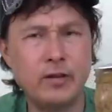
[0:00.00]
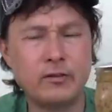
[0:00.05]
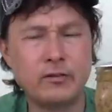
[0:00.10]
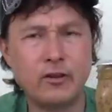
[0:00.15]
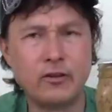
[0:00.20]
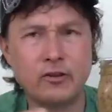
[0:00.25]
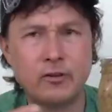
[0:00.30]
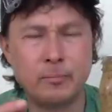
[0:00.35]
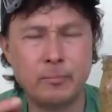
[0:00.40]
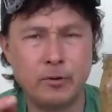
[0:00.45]
I
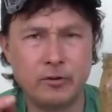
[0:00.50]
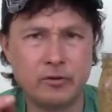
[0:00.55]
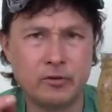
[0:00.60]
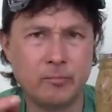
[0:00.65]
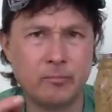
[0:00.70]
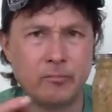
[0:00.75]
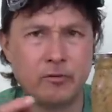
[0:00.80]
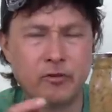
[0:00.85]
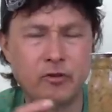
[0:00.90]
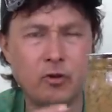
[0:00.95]
also put
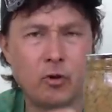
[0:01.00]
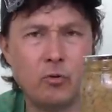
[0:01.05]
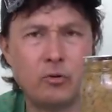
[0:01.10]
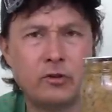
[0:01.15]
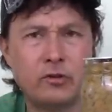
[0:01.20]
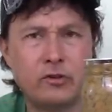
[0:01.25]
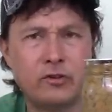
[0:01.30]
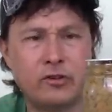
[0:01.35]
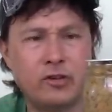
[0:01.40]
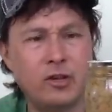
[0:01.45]
some soaked
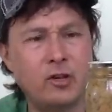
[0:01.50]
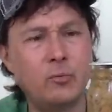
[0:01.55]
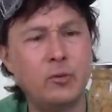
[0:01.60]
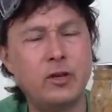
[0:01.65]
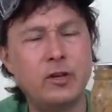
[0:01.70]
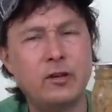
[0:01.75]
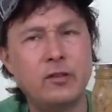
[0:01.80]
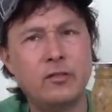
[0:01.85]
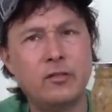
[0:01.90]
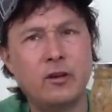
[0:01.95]

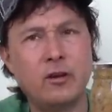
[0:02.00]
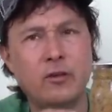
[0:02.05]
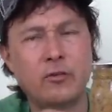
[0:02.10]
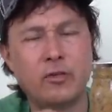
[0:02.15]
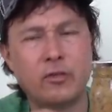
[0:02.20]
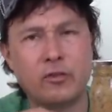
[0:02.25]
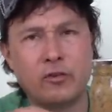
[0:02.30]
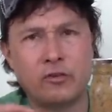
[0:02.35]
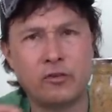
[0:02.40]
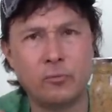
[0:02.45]
seaweed in there
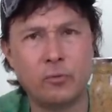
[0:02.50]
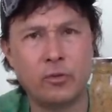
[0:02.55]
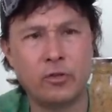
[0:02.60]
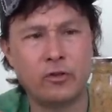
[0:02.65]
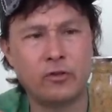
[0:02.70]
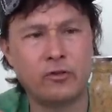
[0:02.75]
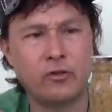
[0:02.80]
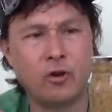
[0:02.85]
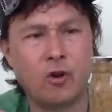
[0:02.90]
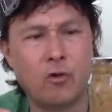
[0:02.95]
that's with
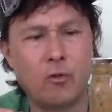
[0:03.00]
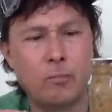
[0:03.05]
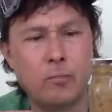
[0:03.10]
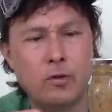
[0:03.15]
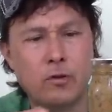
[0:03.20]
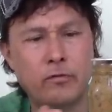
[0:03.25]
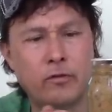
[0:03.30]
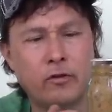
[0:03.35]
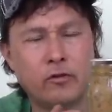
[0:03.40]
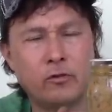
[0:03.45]
the salt
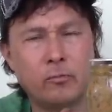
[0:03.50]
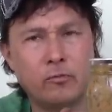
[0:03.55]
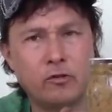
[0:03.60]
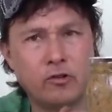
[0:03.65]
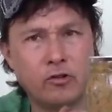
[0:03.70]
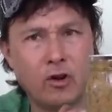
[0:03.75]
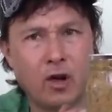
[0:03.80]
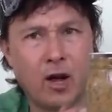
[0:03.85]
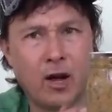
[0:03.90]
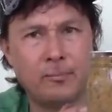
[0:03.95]
removed and some
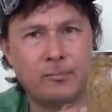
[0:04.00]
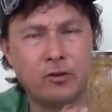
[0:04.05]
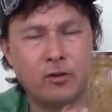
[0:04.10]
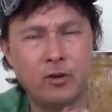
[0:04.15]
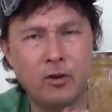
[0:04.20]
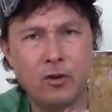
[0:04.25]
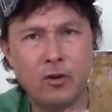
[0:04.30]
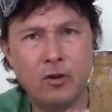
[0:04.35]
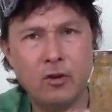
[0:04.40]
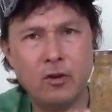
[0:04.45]
chopped
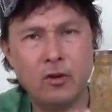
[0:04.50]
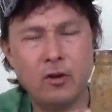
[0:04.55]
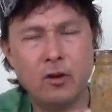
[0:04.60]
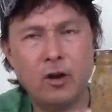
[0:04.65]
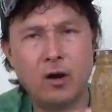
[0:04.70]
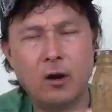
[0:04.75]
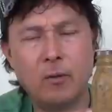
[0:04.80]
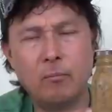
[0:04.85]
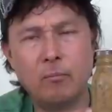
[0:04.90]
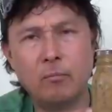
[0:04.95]

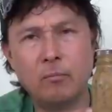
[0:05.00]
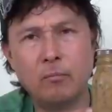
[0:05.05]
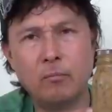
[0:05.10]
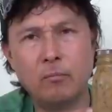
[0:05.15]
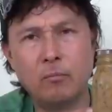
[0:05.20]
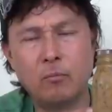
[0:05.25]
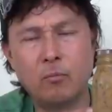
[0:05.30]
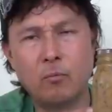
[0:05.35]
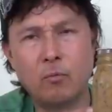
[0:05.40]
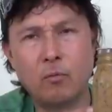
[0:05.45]
um,
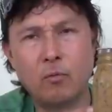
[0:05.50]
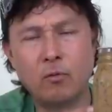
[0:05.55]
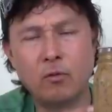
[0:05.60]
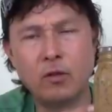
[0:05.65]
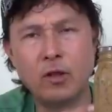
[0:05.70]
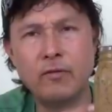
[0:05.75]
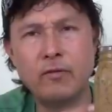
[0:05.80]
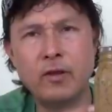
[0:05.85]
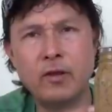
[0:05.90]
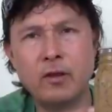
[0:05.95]

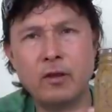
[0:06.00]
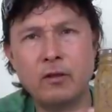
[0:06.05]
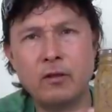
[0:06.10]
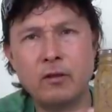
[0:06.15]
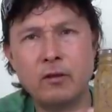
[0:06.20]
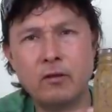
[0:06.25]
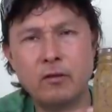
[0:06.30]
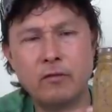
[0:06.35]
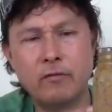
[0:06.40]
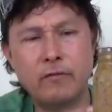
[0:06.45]

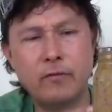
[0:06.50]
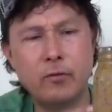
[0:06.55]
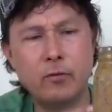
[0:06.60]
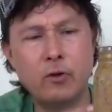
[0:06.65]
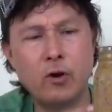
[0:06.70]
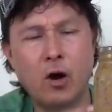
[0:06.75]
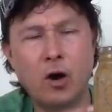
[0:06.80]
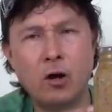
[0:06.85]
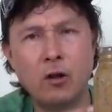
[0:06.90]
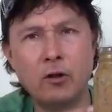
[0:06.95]
living
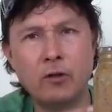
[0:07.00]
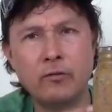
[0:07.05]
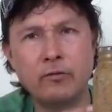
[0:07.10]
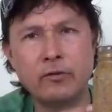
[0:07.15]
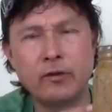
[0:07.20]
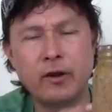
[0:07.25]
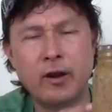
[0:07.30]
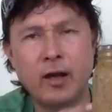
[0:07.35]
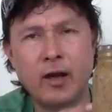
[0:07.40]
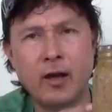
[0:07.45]
food olives
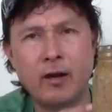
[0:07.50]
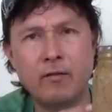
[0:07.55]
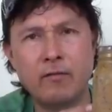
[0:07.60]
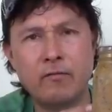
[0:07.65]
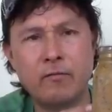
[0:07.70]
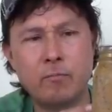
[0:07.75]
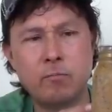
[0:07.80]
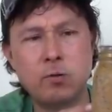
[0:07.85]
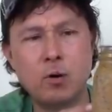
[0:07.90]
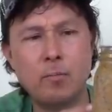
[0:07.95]
that
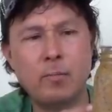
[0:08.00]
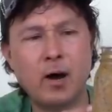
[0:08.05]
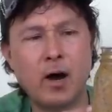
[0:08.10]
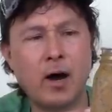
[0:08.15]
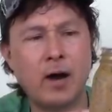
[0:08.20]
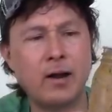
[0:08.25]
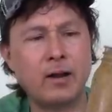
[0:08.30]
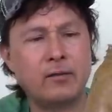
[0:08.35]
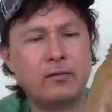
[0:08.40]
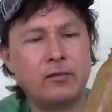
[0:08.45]
have
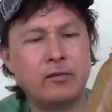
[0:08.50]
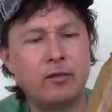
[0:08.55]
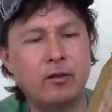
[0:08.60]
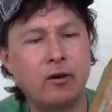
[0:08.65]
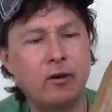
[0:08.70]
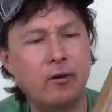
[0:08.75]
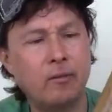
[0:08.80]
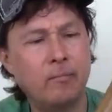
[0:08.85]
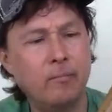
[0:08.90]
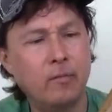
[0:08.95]
probiotics in there.